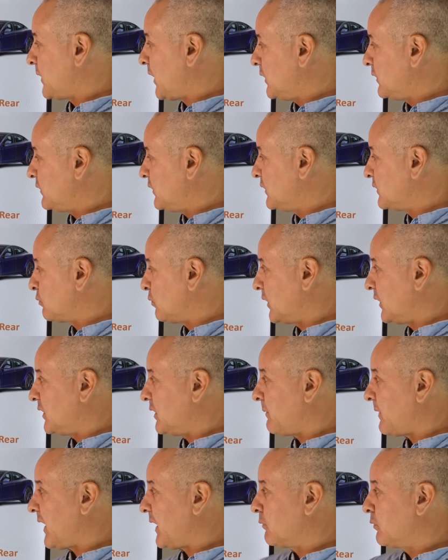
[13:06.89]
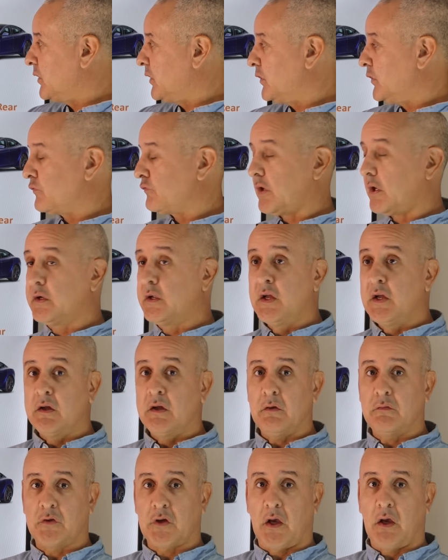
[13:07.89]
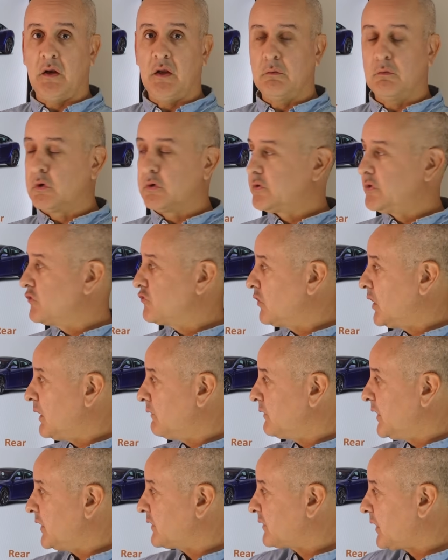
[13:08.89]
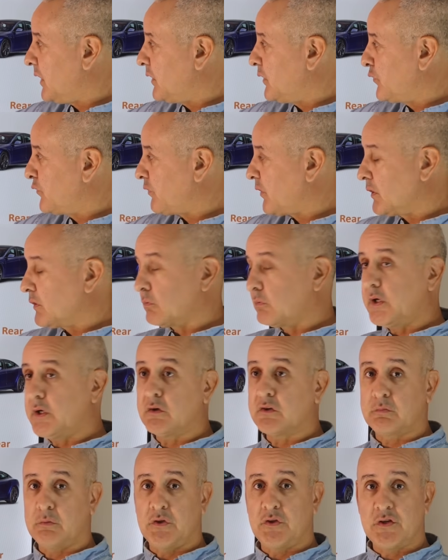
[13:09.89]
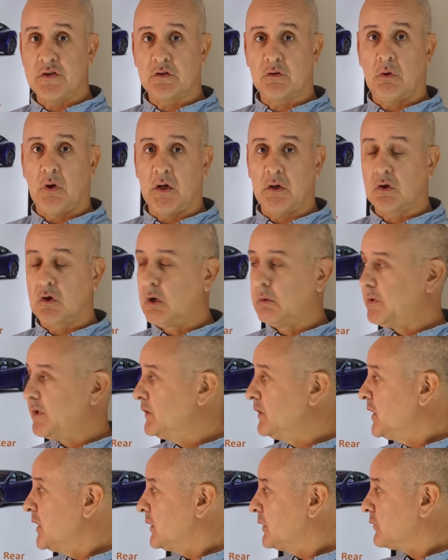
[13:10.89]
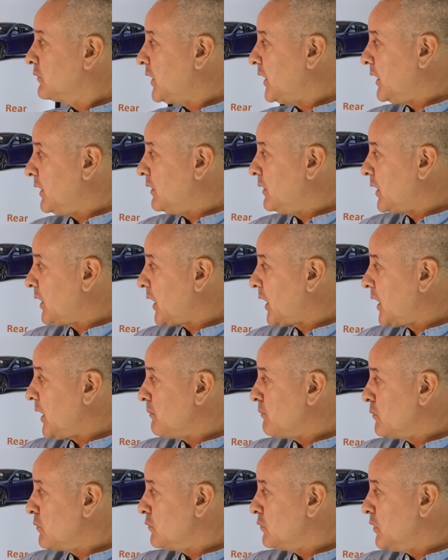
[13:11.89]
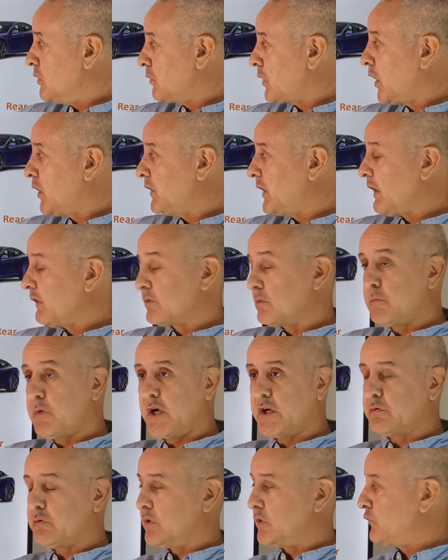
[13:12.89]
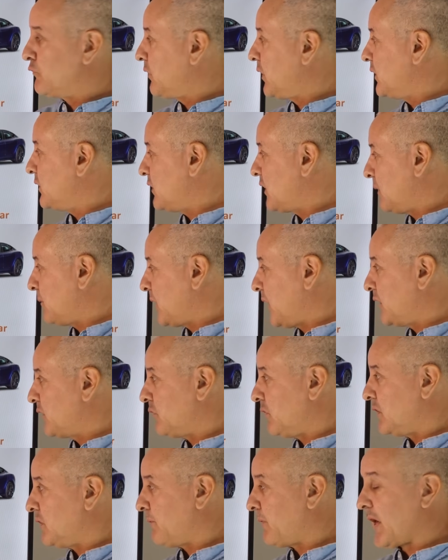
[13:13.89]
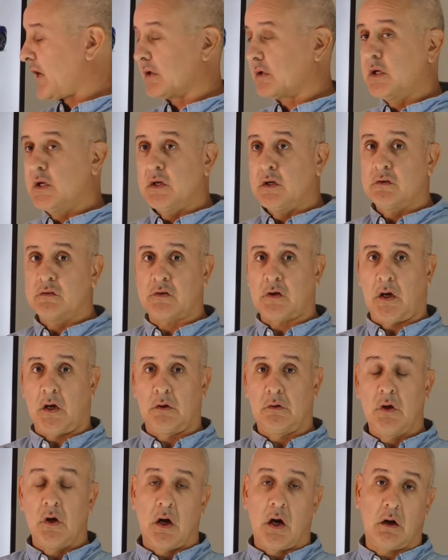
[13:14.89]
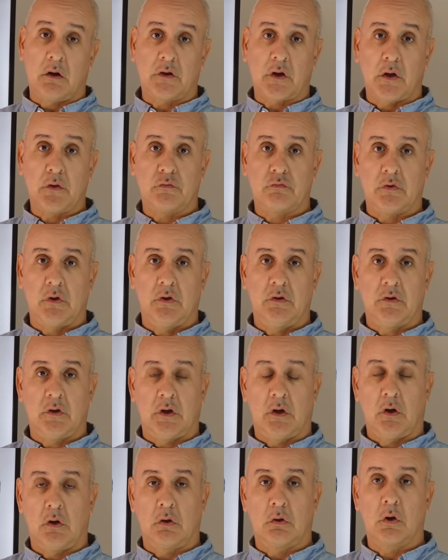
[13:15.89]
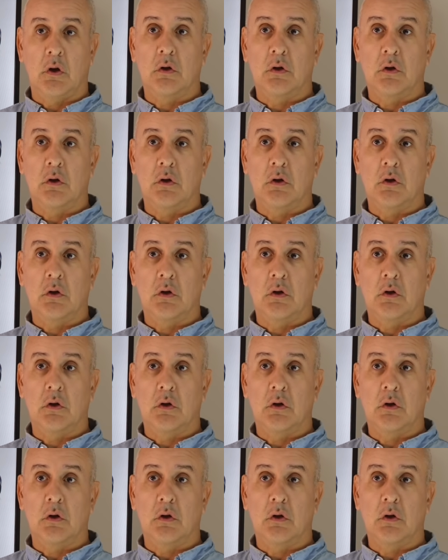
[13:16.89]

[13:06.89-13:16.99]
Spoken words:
motors, one at the back, one at the front. If they only want to drive, let's say, the front wheels, which is quite common, then you only have a motor at the front, no motor at the back. So I'll go through the